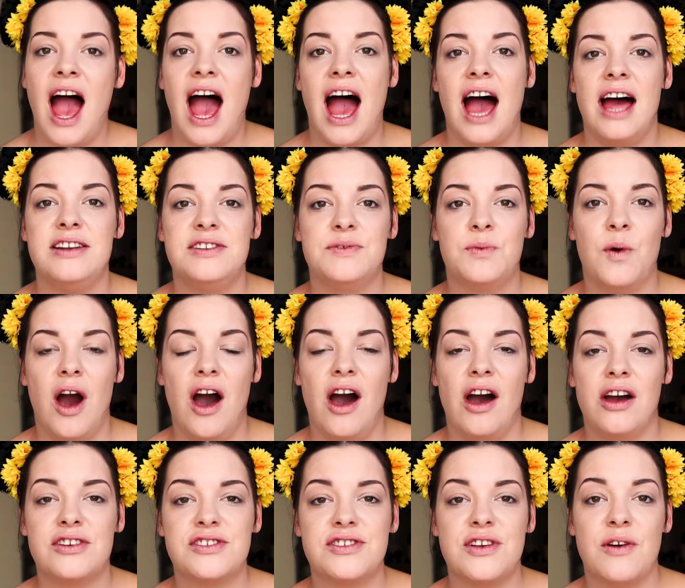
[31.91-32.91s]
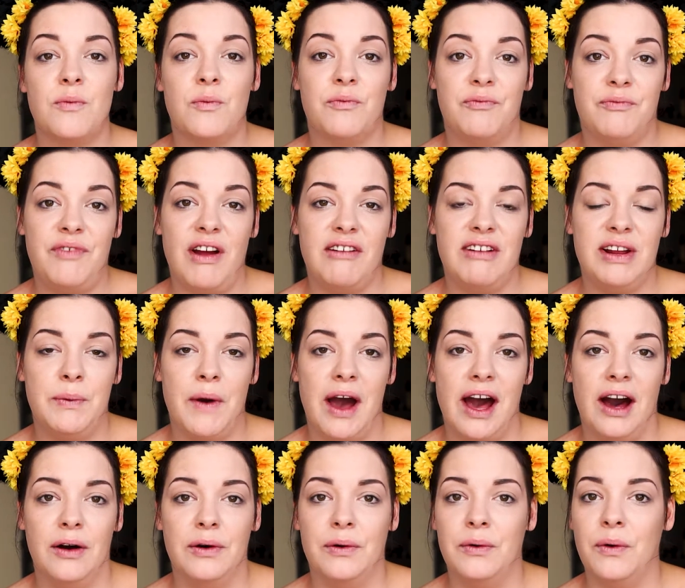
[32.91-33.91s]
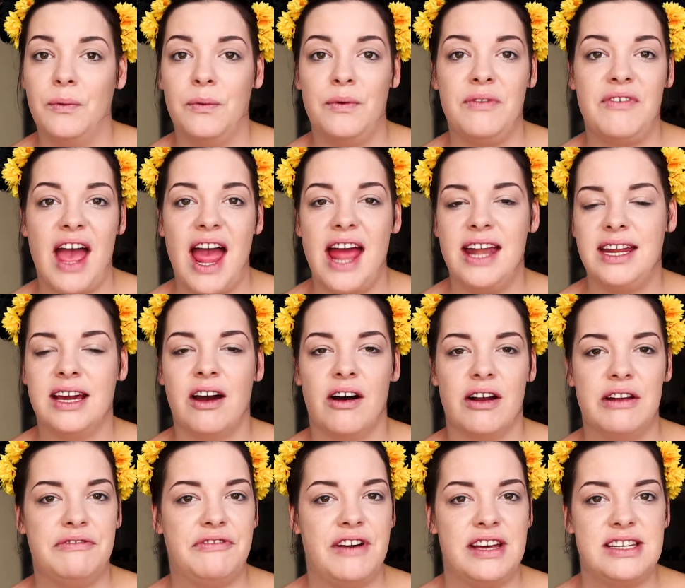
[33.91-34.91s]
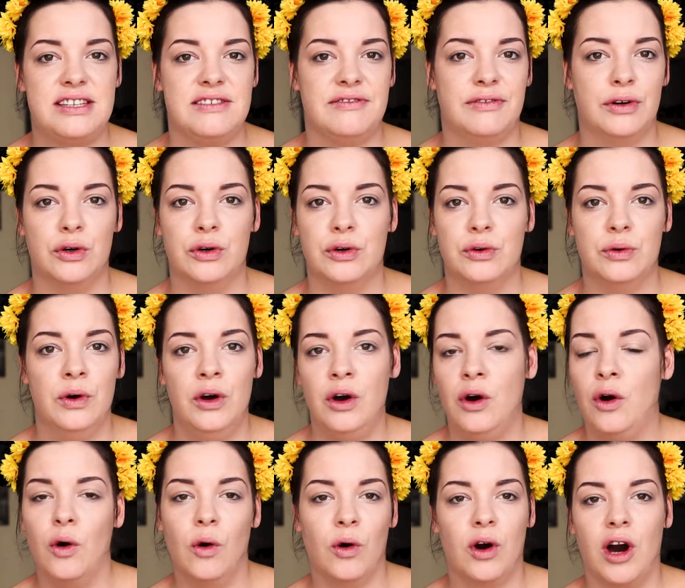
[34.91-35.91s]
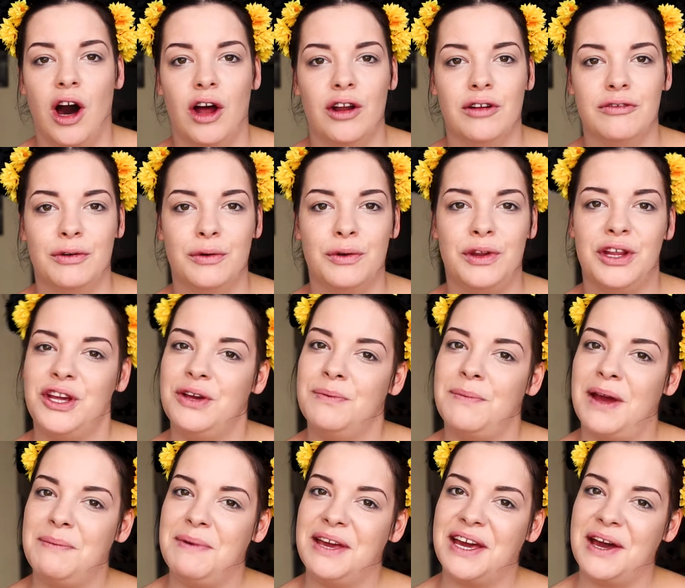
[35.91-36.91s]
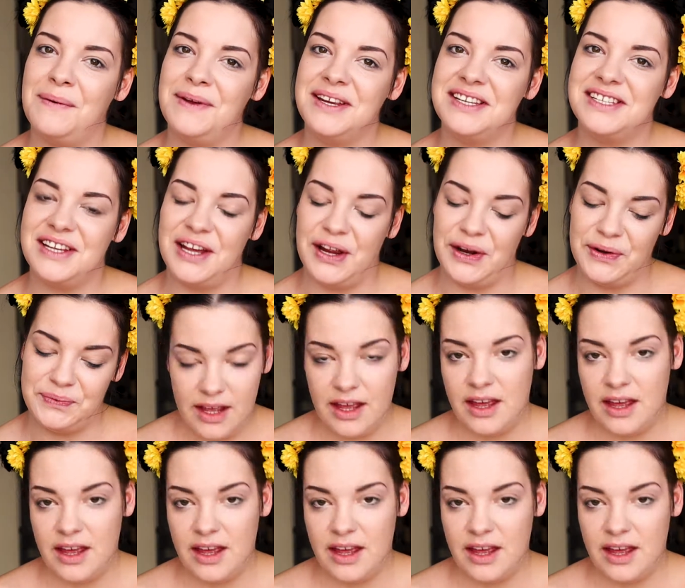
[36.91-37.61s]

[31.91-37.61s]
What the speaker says: and works very well with any kind of festival or carnival that you may be going to.